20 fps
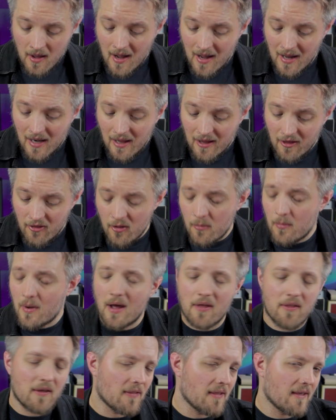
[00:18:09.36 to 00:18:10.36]
I like them.
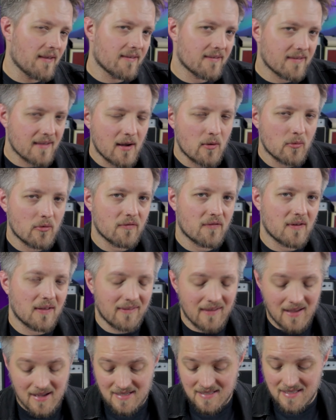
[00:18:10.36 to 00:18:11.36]
I think they sound
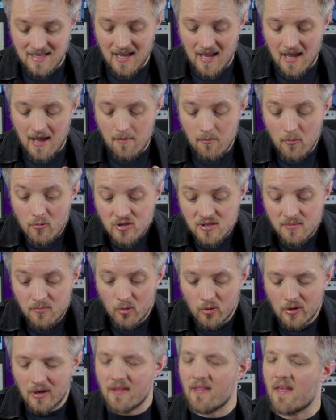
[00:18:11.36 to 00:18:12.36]
fantastic. And most
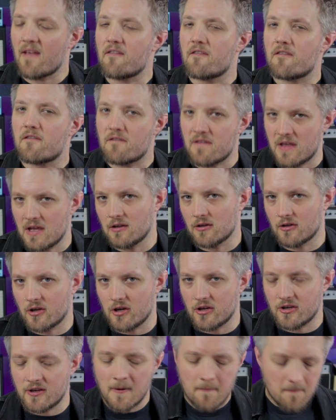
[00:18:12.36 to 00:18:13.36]
importantly, they feel
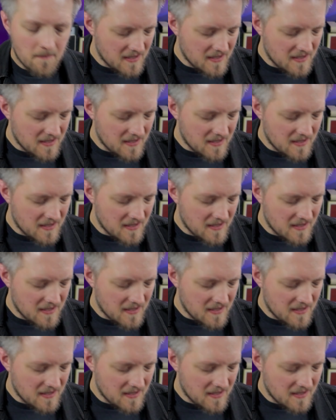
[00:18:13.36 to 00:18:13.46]
good.